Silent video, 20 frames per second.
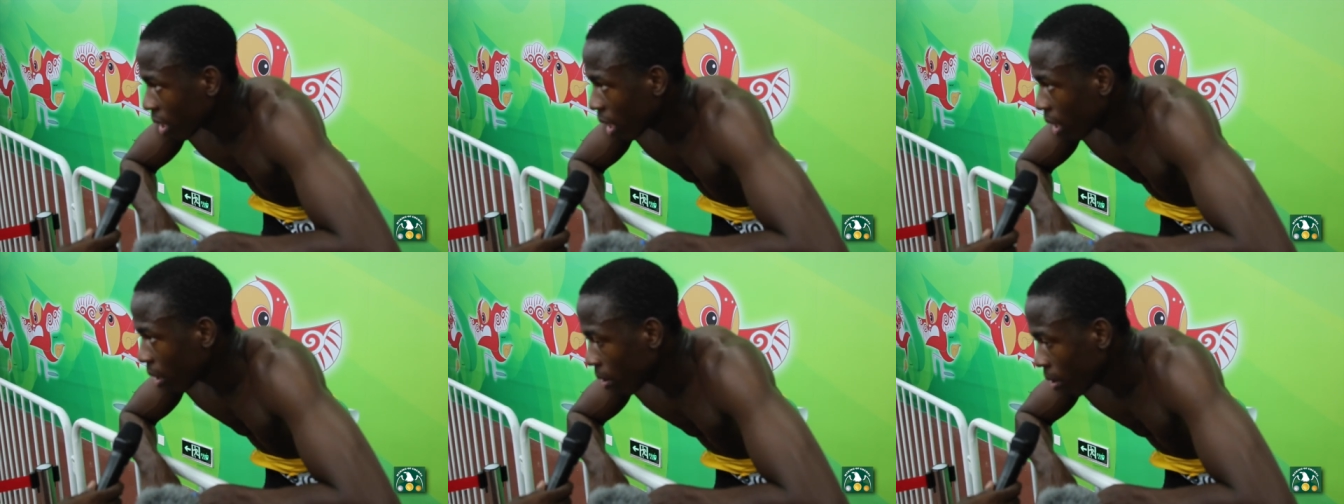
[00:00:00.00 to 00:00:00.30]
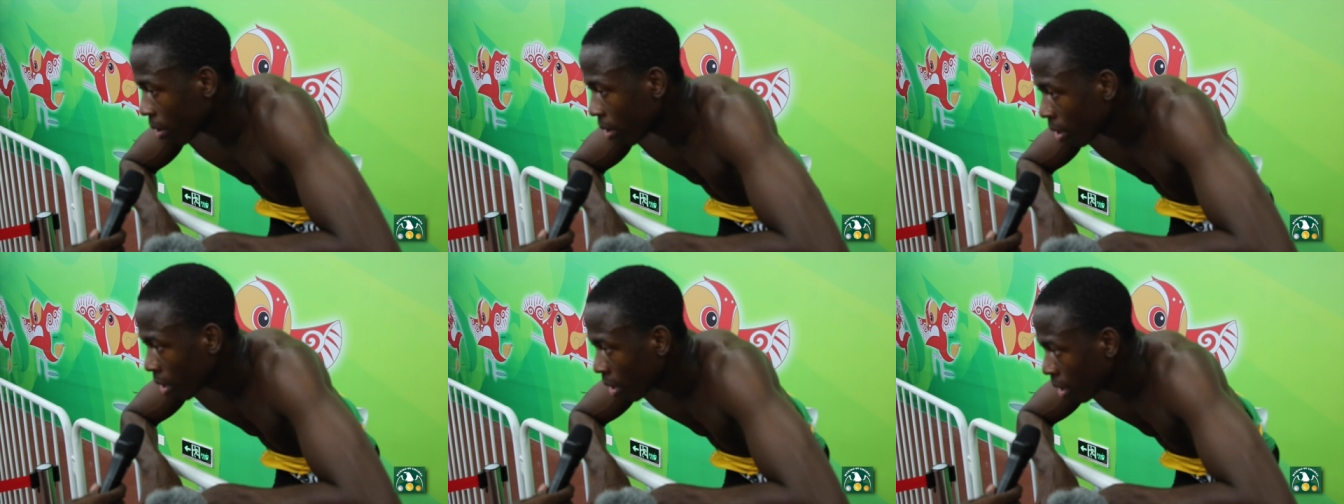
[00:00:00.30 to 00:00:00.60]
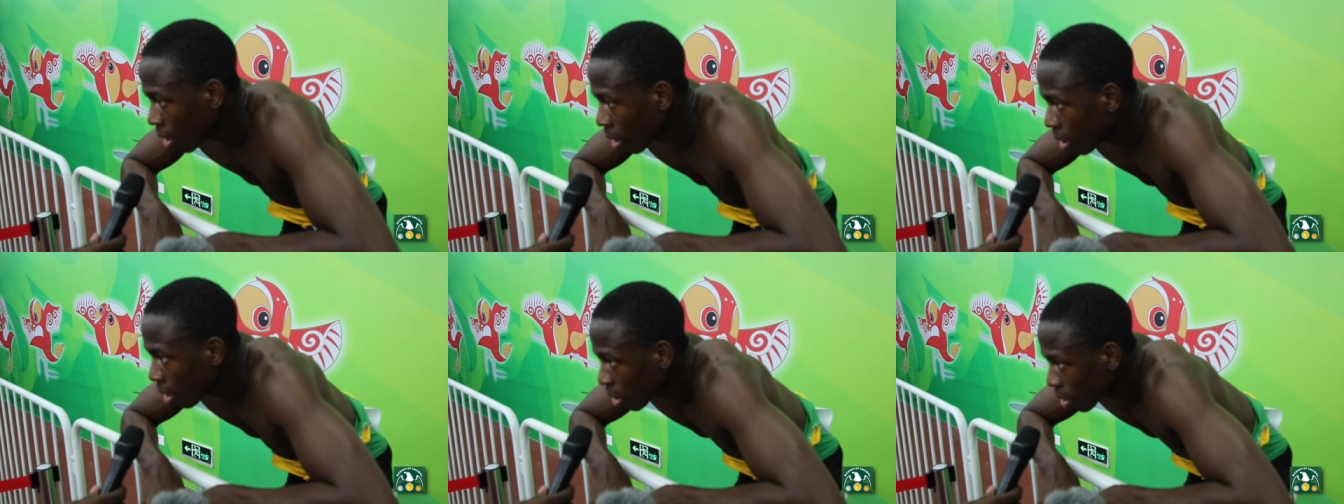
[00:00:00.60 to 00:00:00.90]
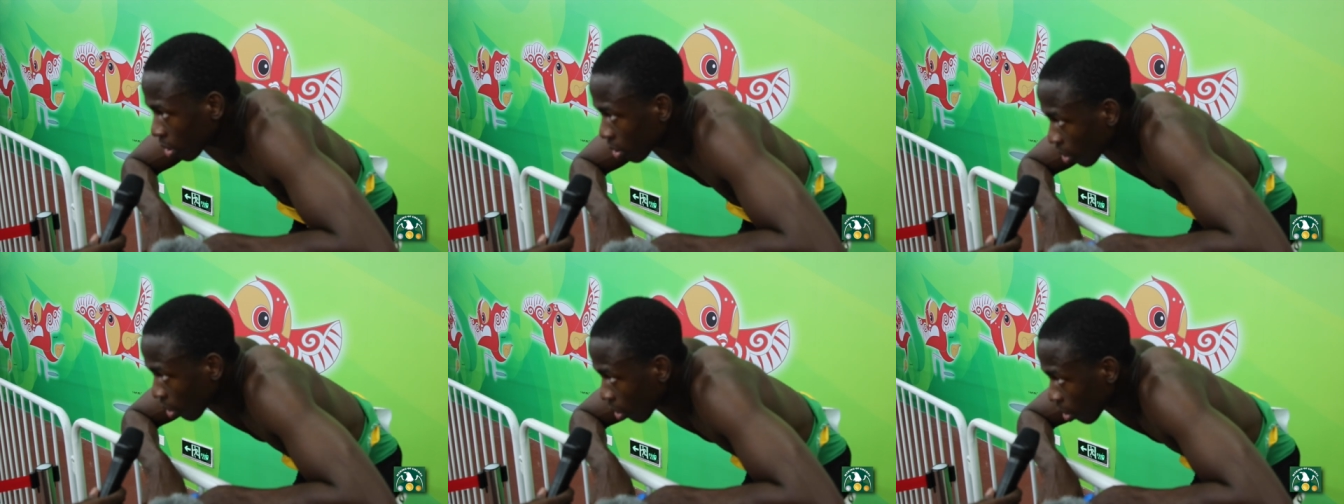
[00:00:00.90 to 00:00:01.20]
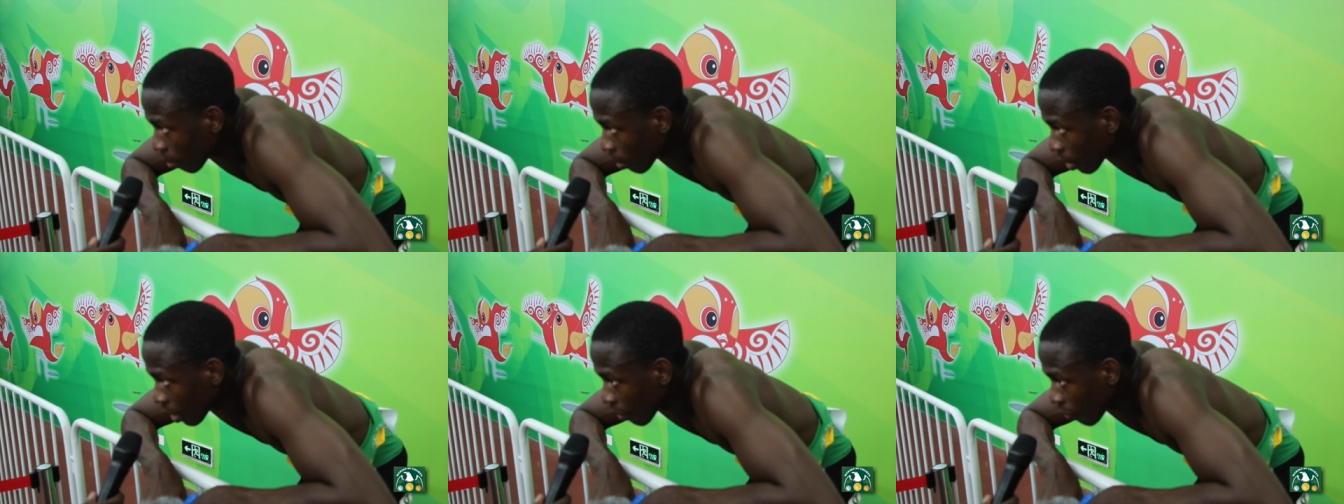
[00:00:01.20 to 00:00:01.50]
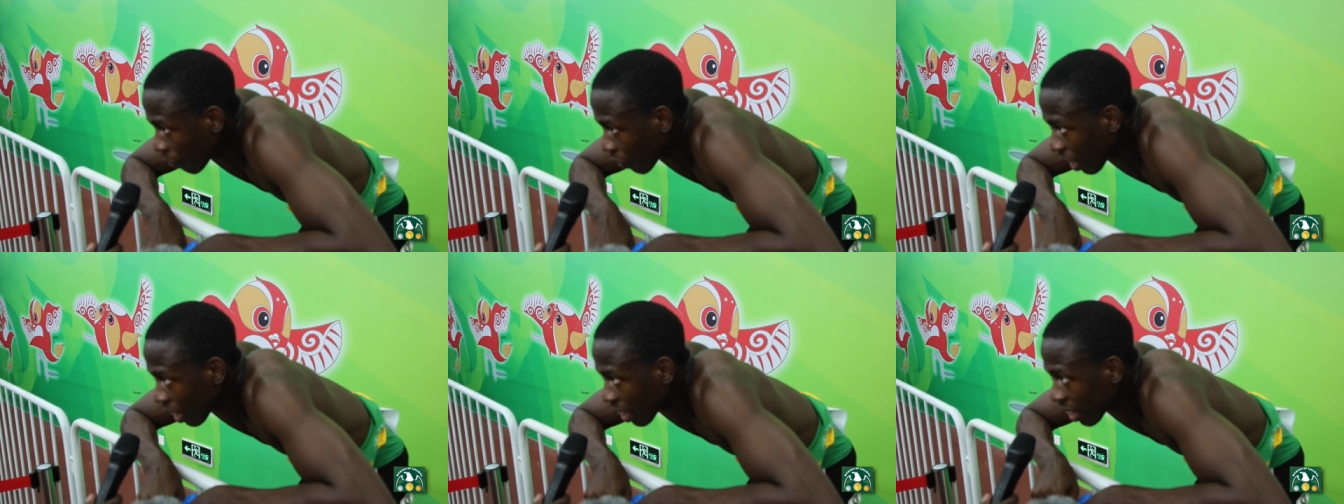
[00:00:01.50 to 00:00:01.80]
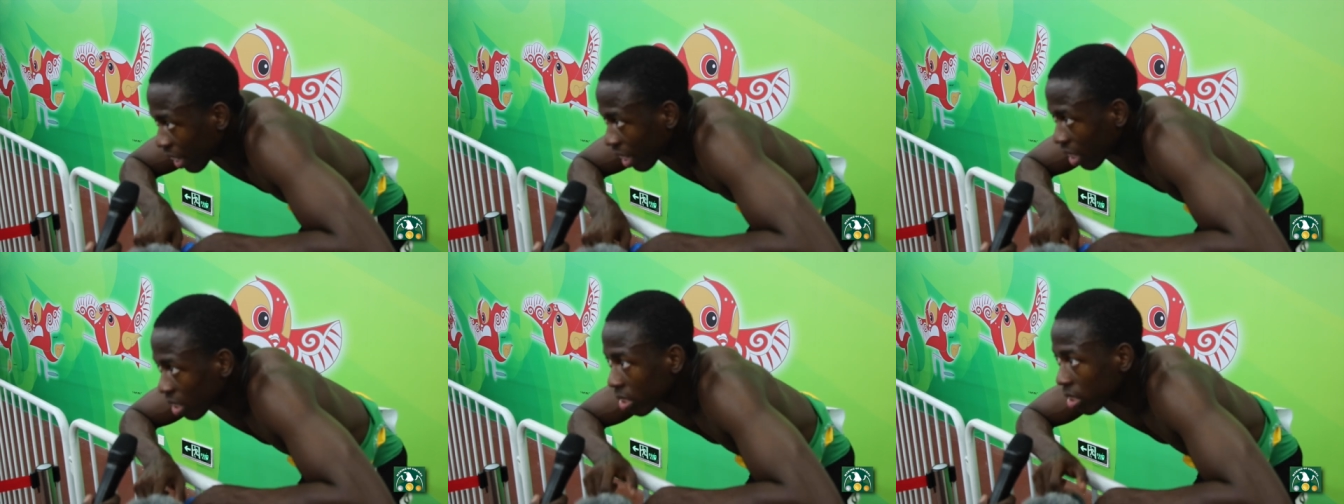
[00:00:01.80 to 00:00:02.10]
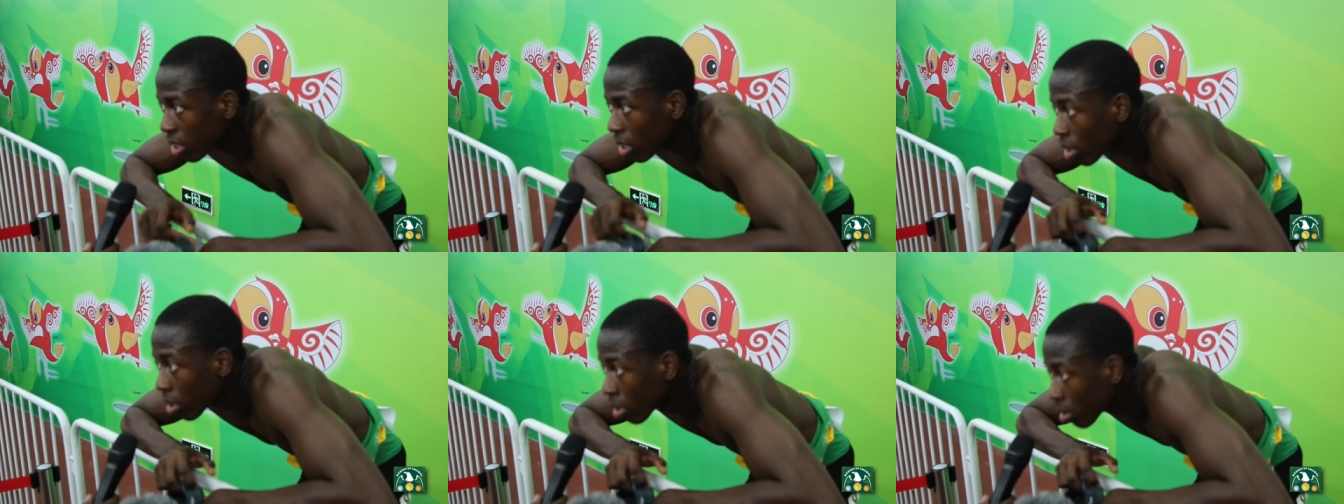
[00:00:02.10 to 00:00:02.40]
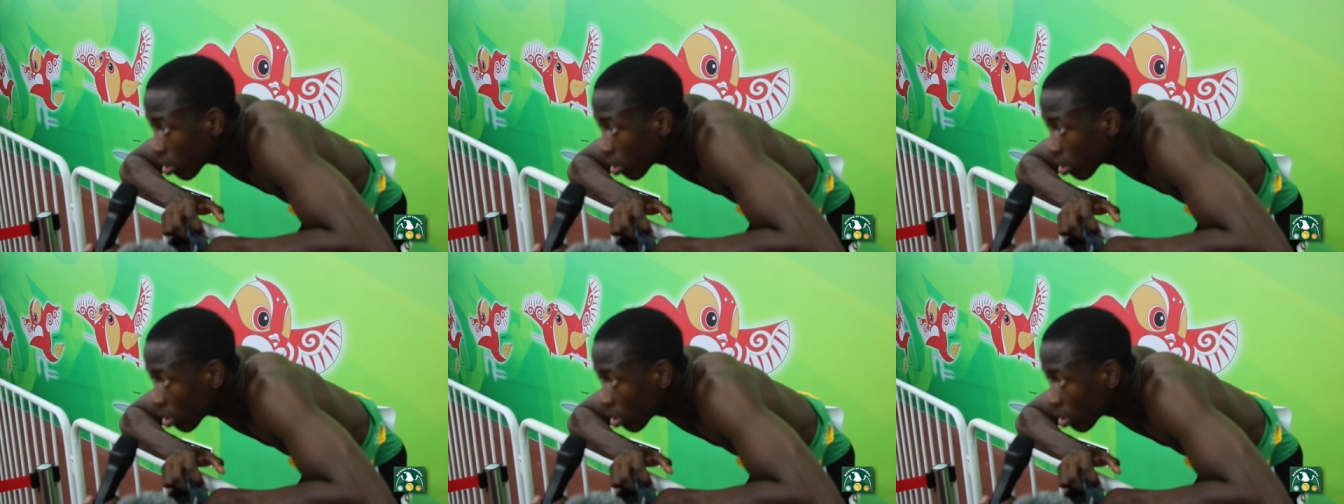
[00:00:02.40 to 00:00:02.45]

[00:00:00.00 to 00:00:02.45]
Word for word: now to make the finals.